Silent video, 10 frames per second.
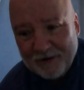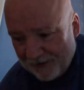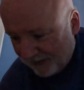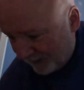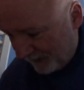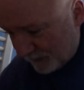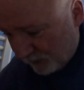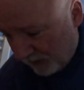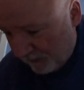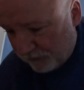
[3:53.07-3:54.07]
Well, that's
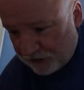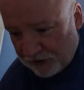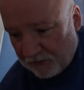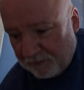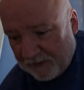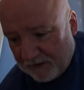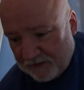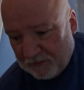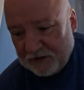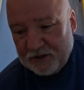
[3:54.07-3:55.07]
all over the shop, but I
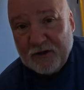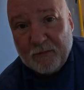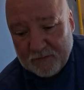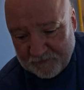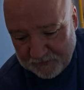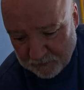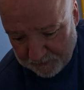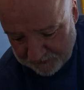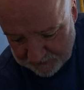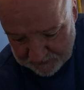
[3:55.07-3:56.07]
want to stop
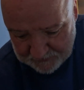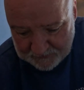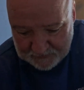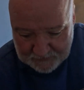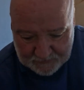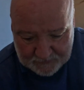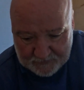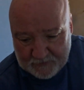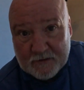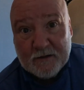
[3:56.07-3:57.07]
filming.
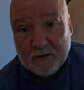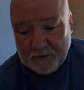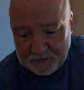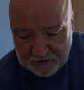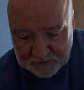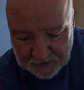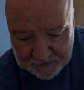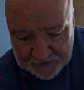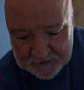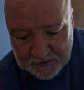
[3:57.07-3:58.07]
So let me just clean
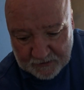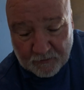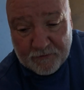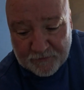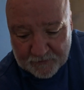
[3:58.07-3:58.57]
this gun off.